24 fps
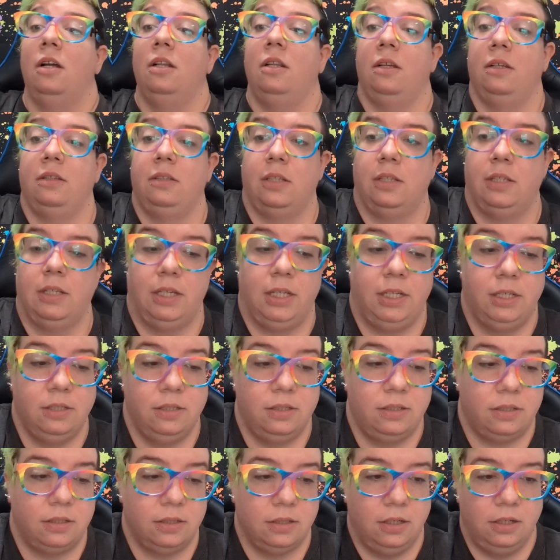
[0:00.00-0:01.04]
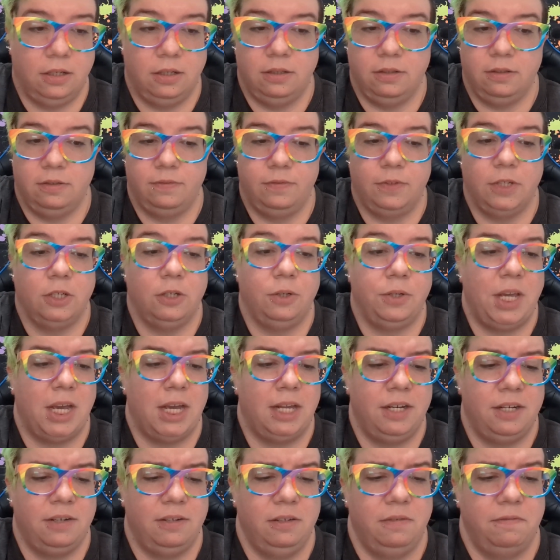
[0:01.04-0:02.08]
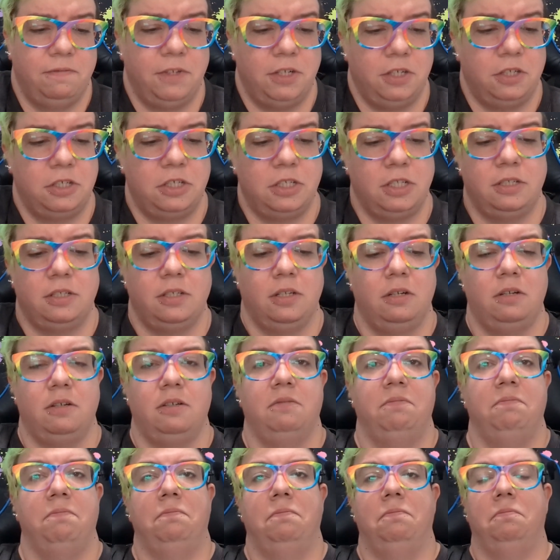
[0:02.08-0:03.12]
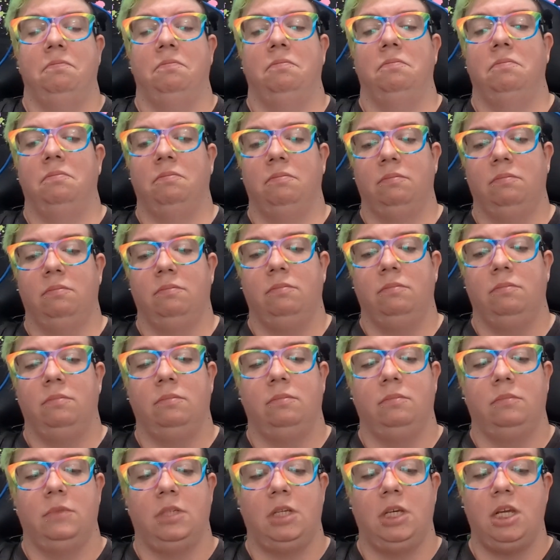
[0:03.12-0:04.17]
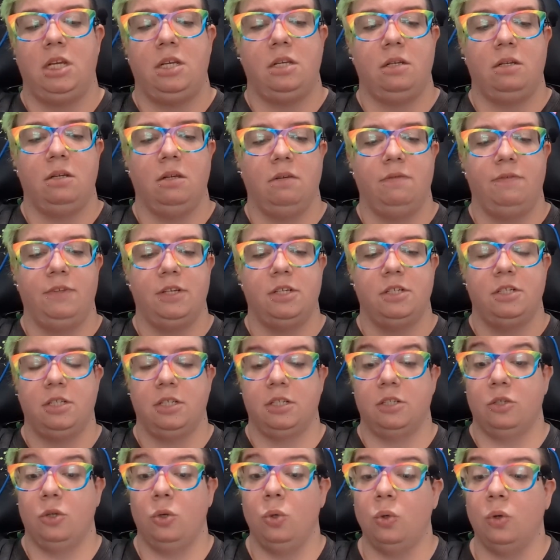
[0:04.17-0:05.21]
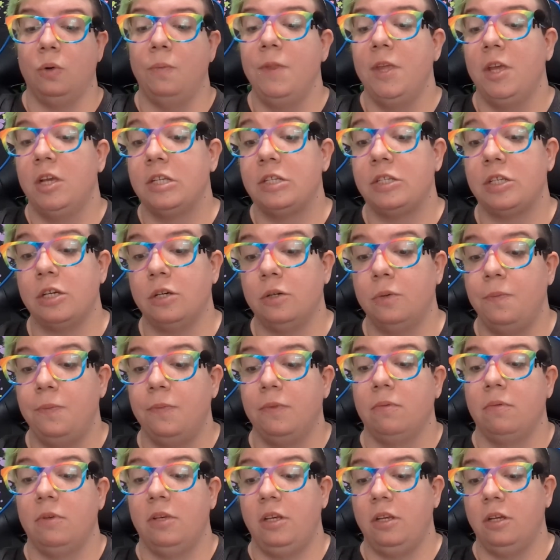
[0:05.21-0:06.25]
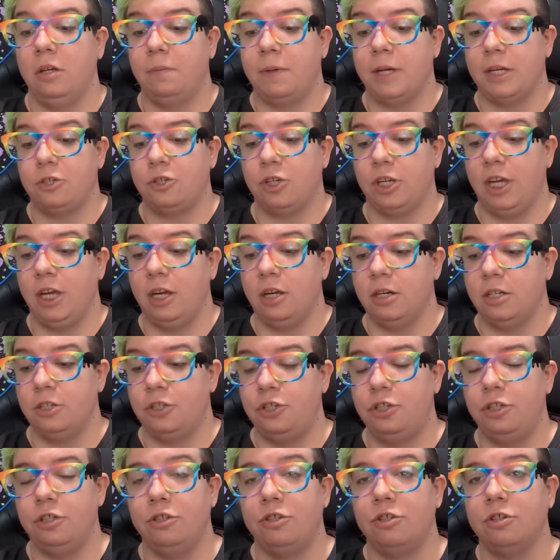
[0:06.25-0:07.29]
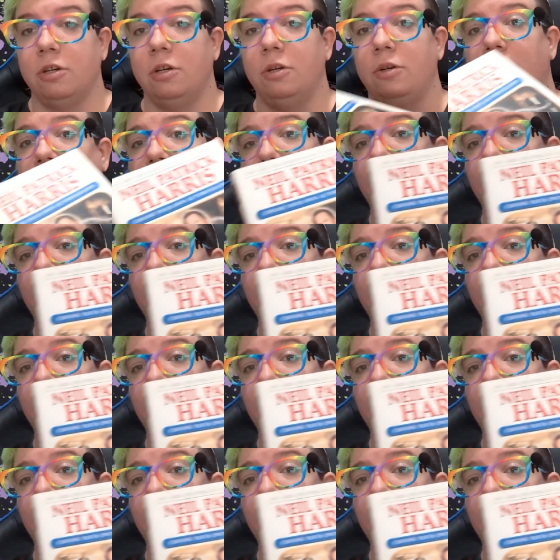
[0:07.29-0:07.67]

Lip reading: Along the lines of, oh yeah, I didn't finish this at all. I did not finish this. Cool. So, Neil Patrick Harris, Choose Your Own